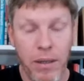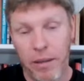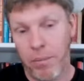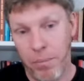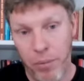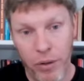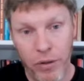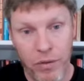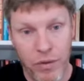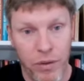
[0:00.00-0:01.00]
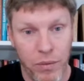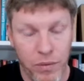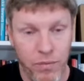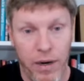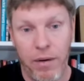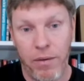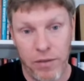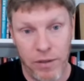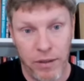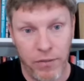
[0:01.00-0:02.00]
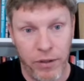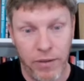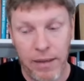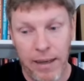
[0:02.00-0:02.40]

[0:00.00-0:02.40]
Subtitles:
like 0.2 is very significant.